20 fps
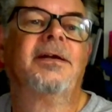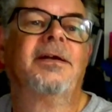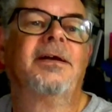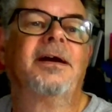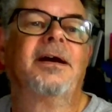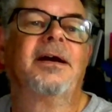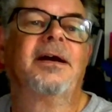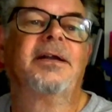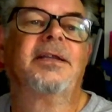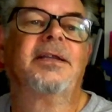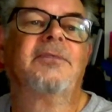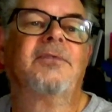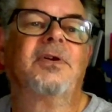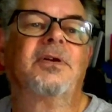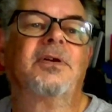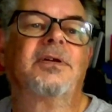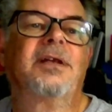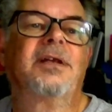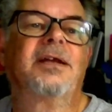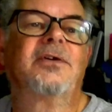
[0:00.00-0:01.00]
And if you
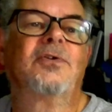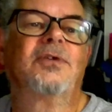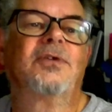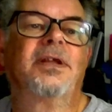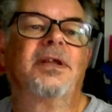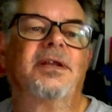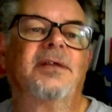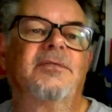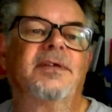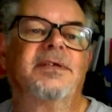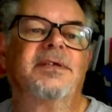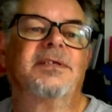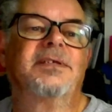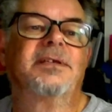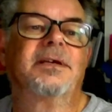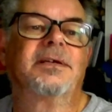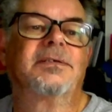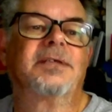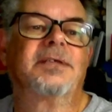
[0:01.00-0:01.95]
click on any of these links,